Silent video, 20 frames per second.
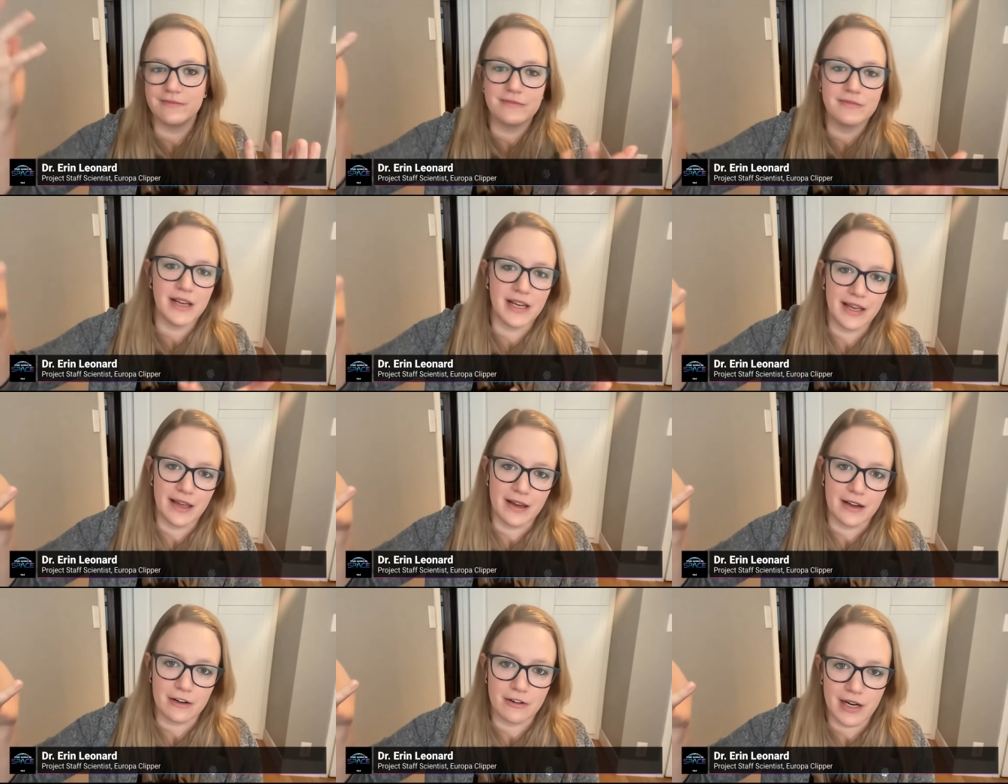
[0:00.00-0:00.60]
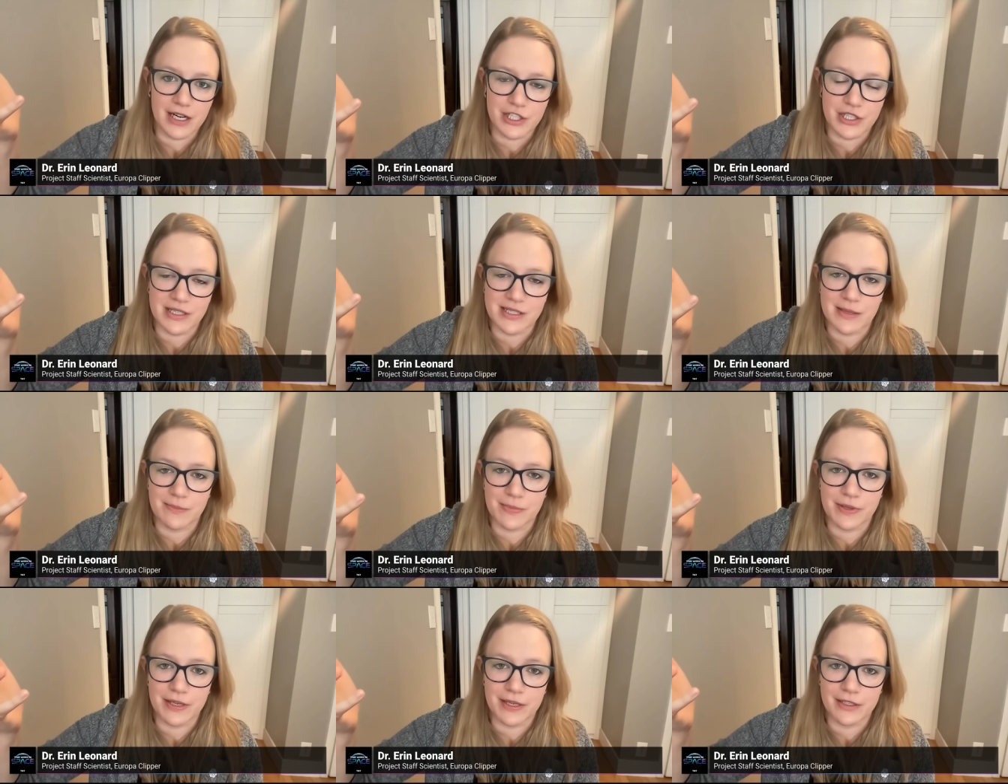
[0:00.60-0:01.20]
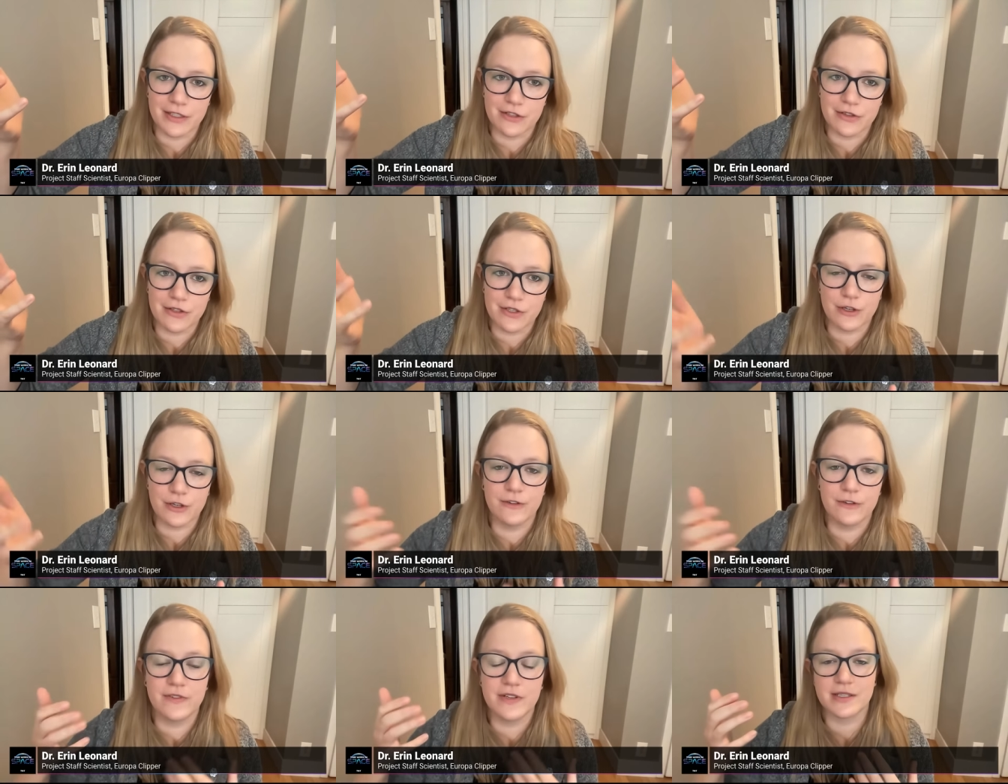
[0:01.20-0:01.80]
again, crashing something into the
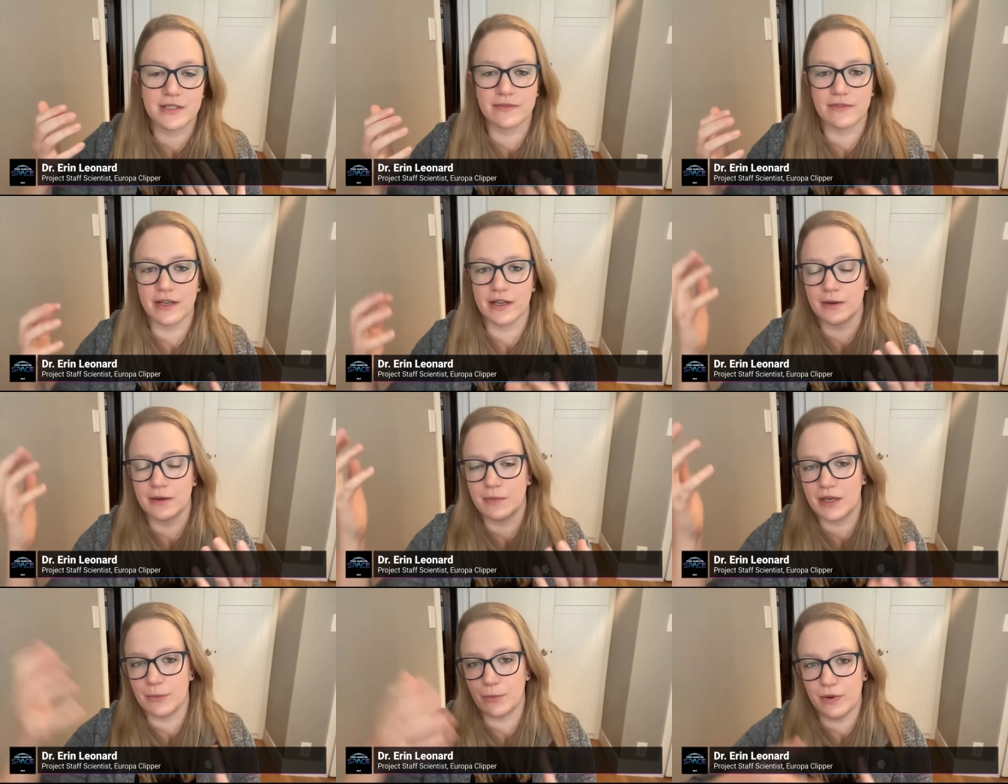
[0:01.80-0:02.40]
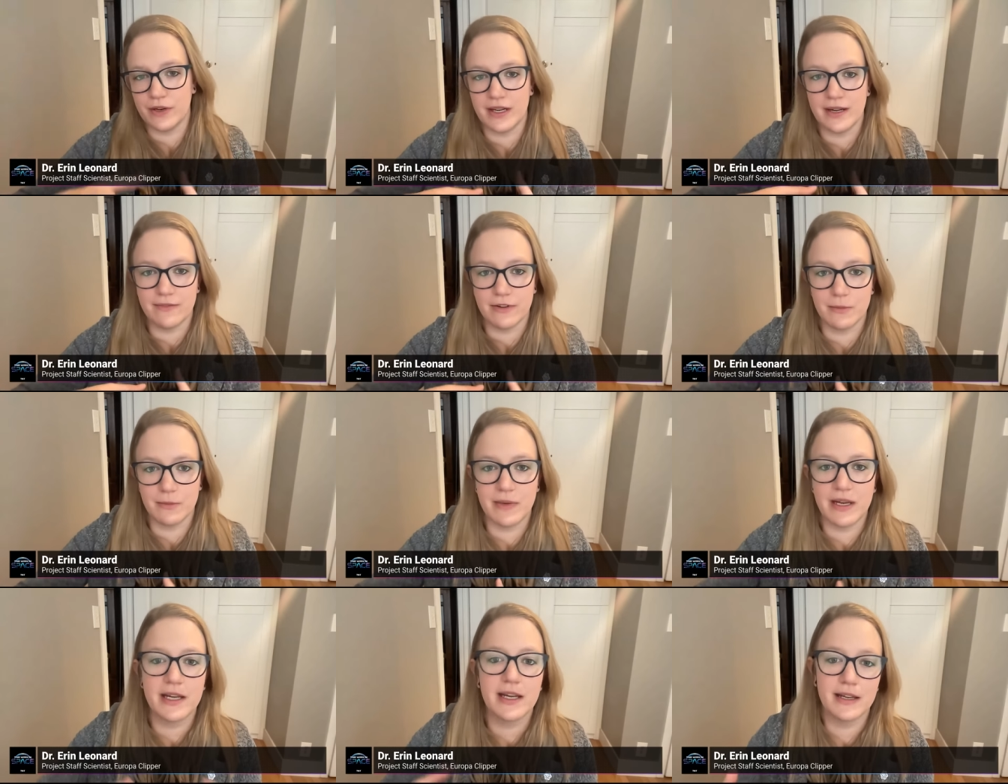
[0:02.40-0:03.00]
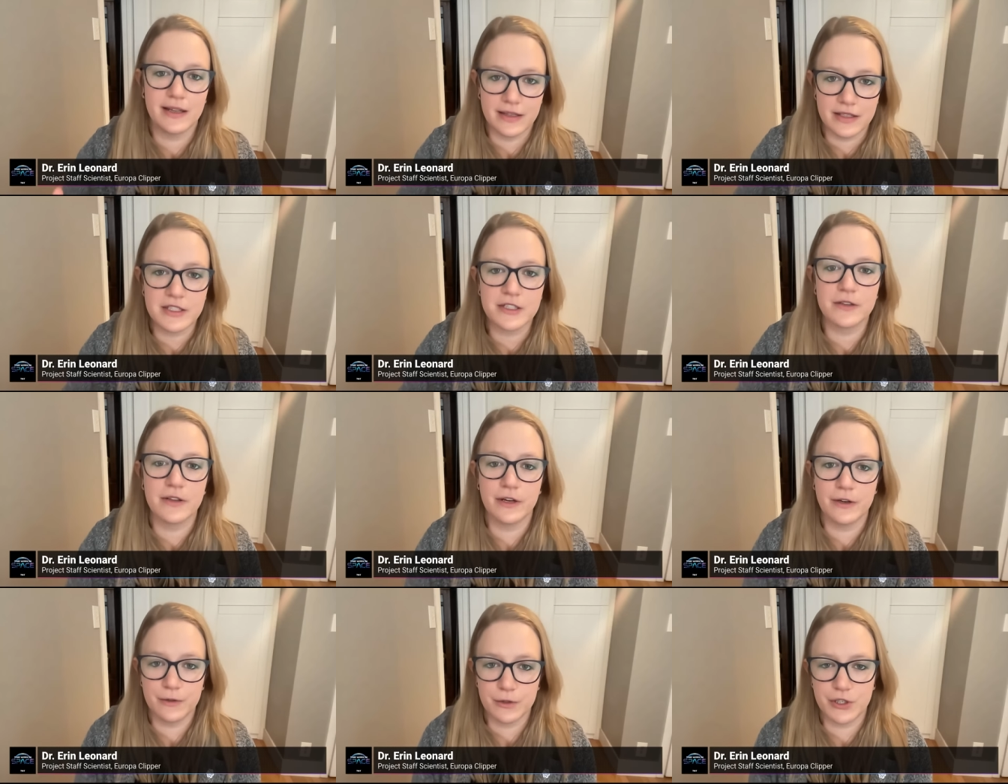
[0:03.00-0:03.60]
surface of Ganymede would never make it into
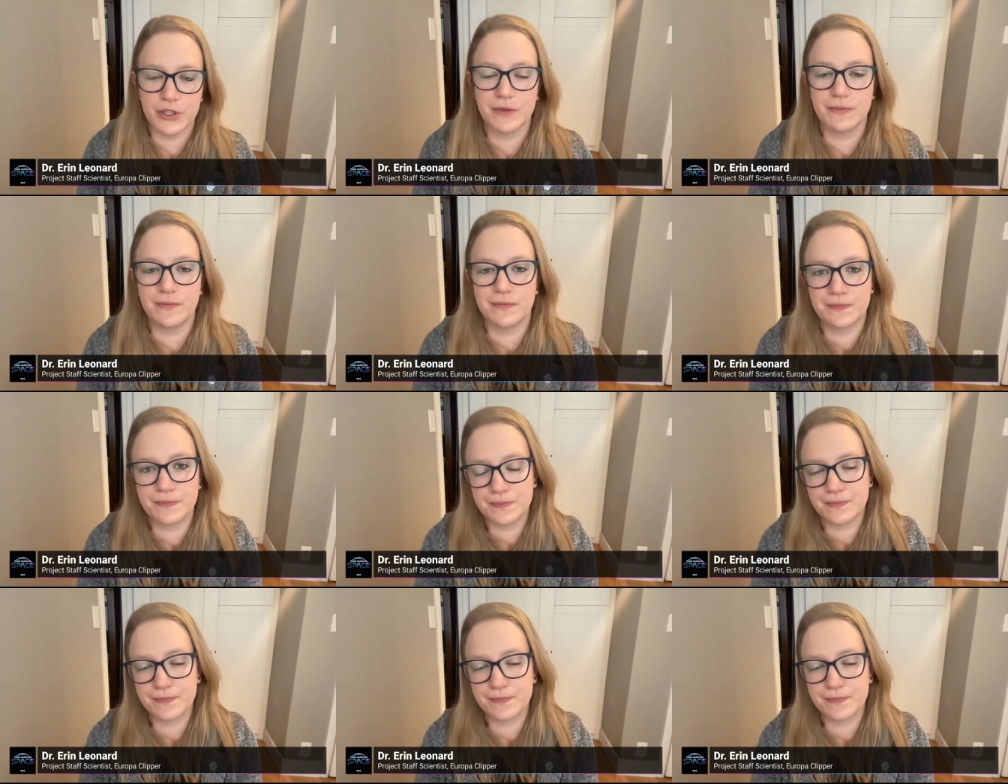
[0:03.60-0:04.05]
the ocean.